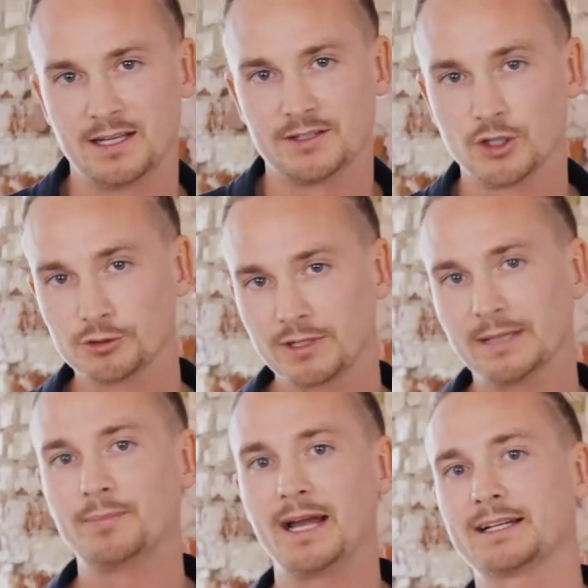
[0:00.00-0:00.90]
Social
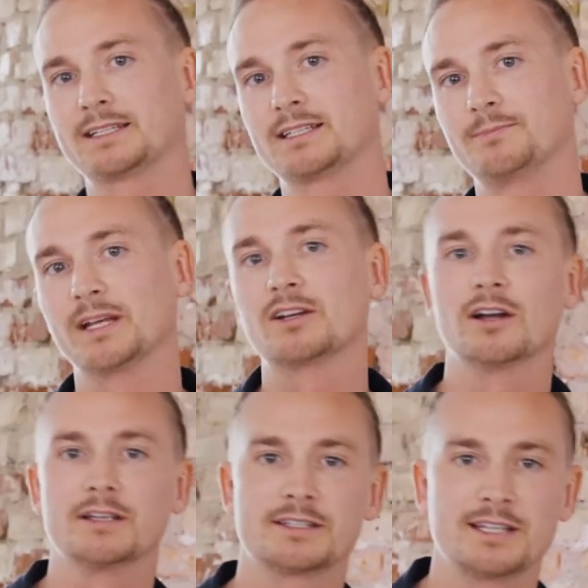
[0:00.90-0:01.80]
impact
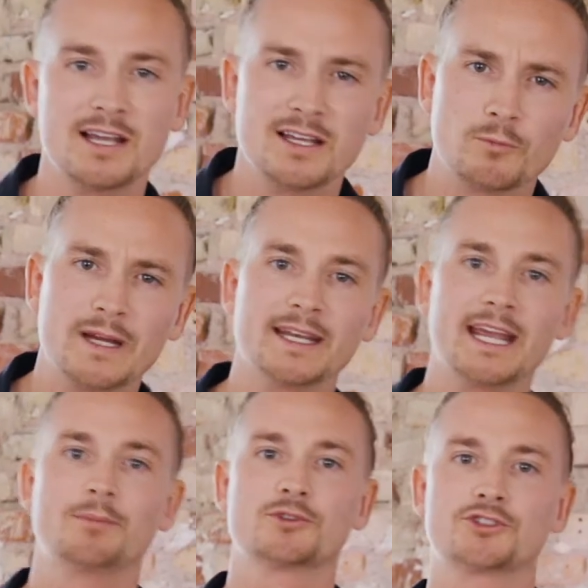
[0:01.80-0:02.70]
because we
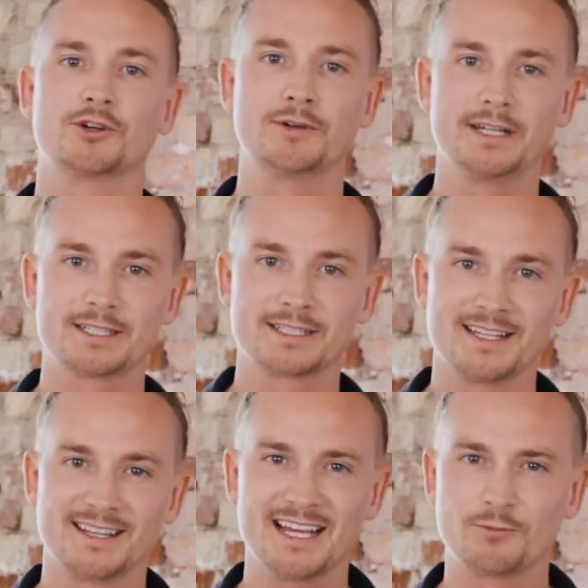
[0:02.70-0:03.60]
enable stories
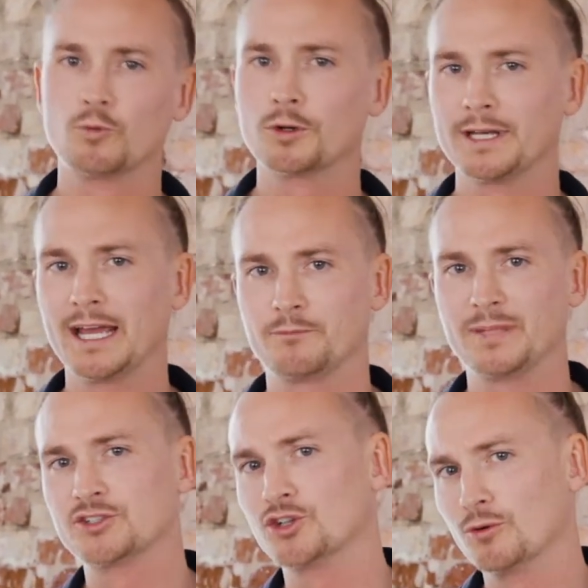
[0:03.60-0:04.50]
that wouldn't have
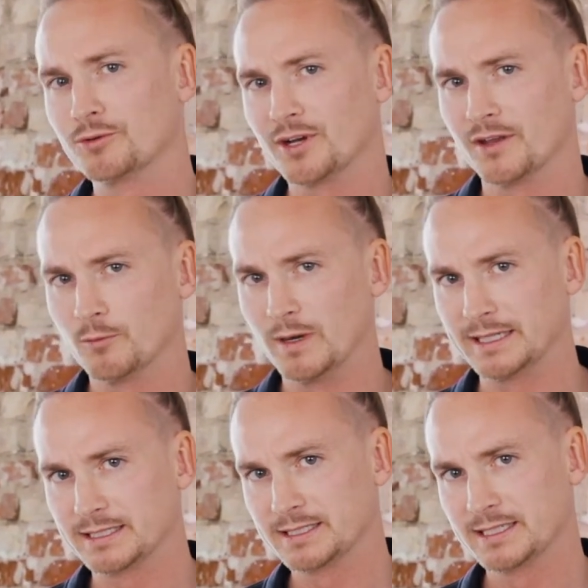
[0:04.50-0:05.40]
been told
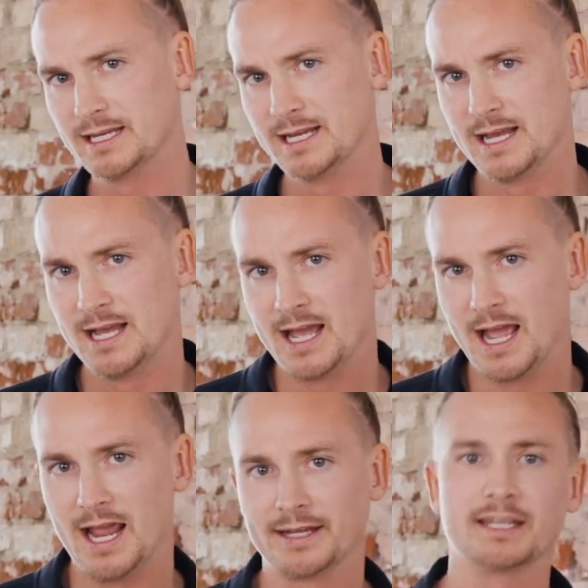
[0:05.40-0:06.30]
otherwise.
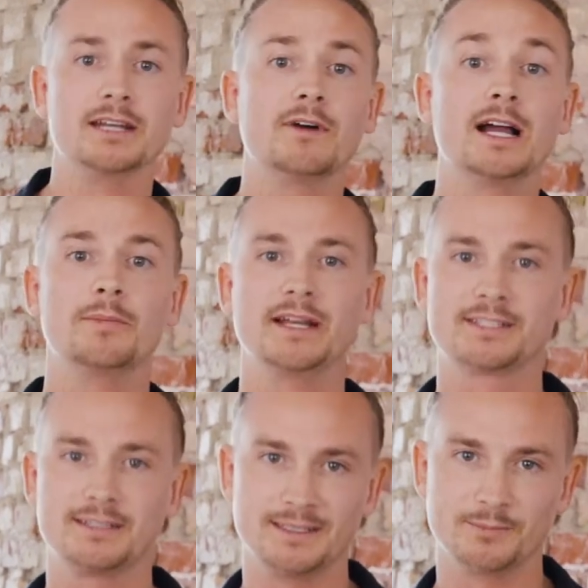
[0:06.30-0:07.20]
And
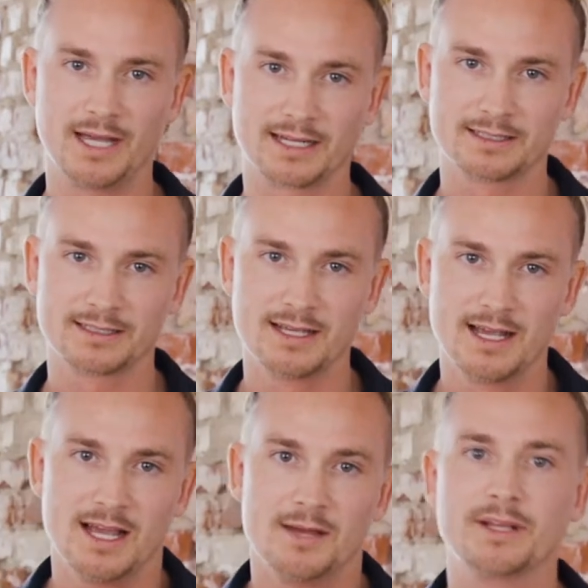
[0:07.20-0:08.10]
environmental impact
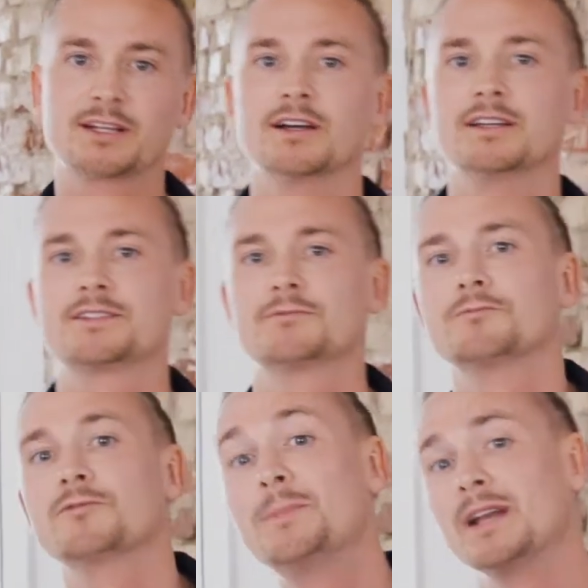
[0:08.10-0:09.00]
because
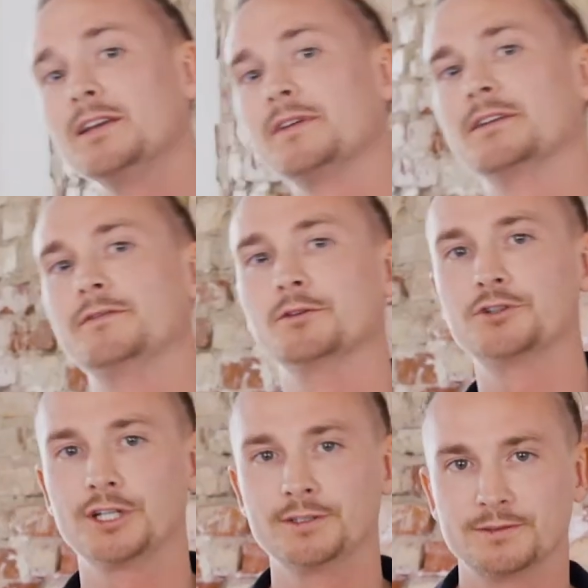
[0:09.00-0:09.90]
we believe in a
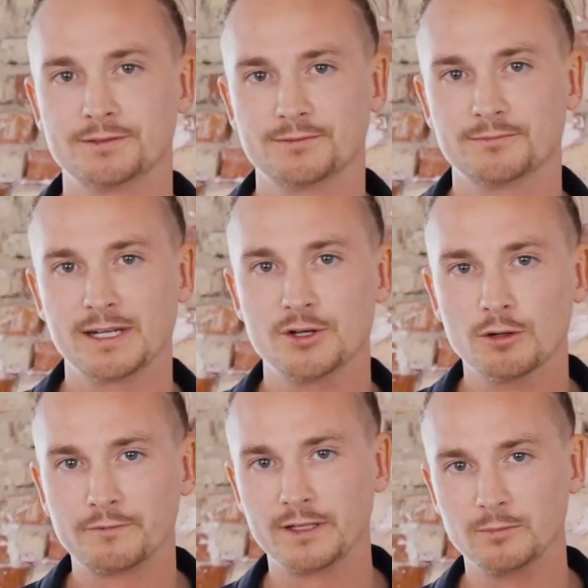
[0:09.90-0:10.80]
future where
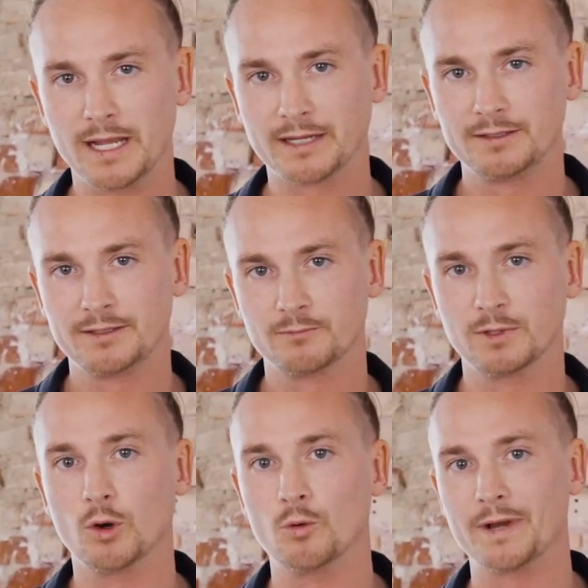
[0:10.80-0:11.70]
no filmmaker
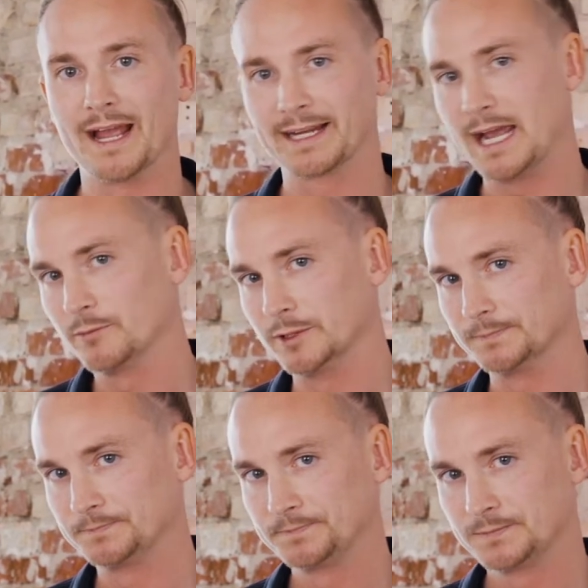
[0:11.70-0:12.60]
will own a camera.